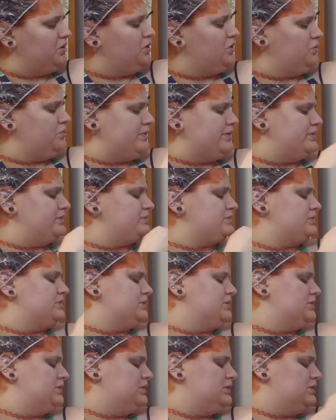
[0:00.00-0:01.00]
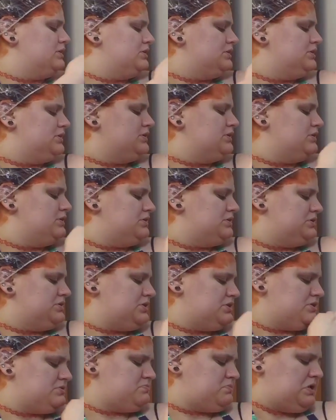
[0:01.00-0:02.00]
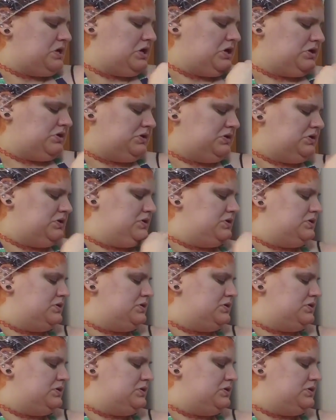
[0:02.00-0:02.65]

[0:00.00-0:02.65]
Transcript: Always. It doesn't matter.